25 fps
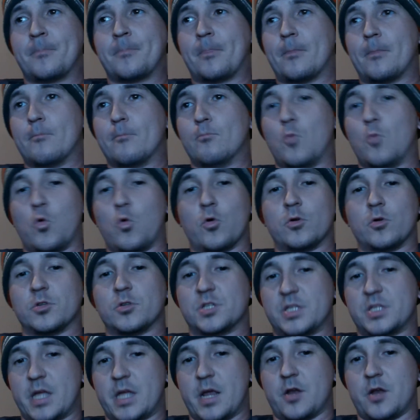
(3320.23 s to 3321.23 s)
moral
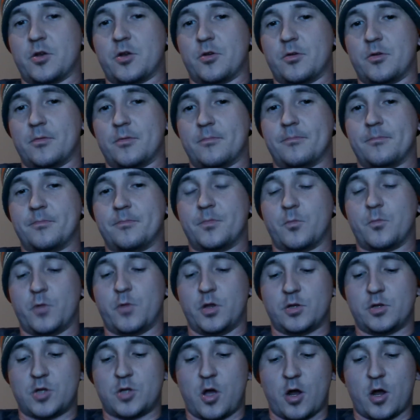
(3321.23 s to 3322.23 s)
standard, when you
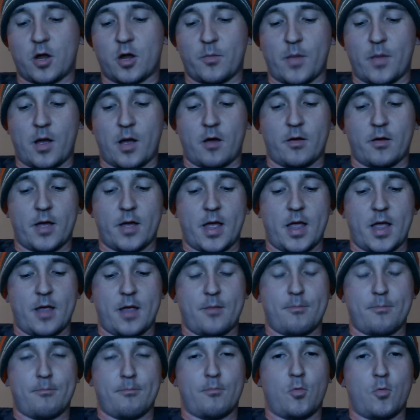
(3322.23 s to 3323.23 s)
talk about a
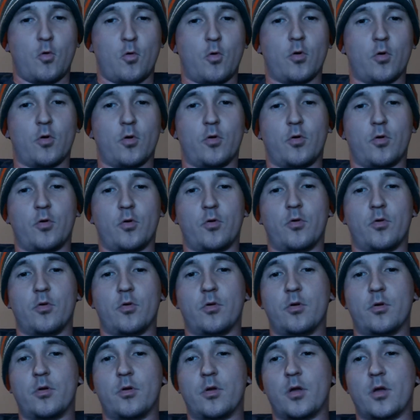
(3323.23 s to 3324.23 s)
moral
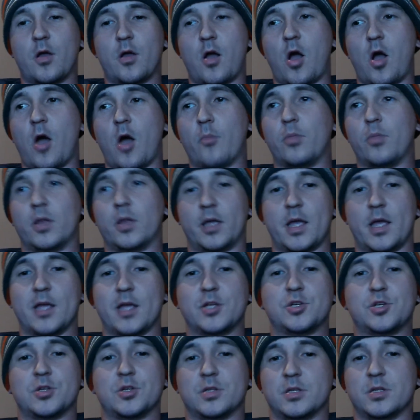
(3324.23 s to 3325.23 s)

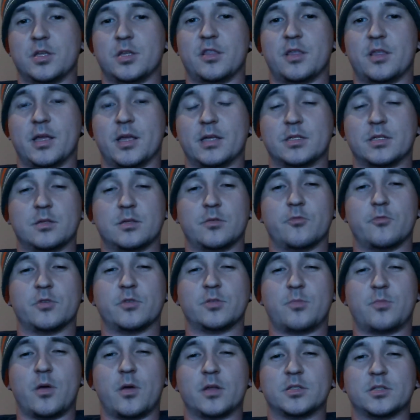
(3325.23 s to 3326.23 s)
obligation to things, the
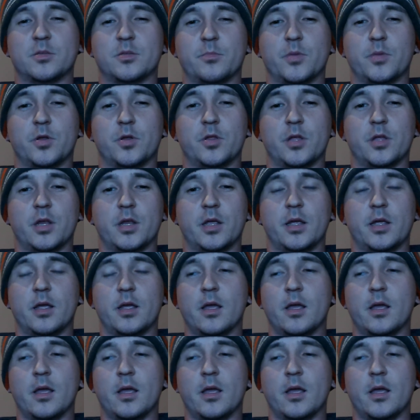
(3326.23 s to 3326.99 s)
responsibility,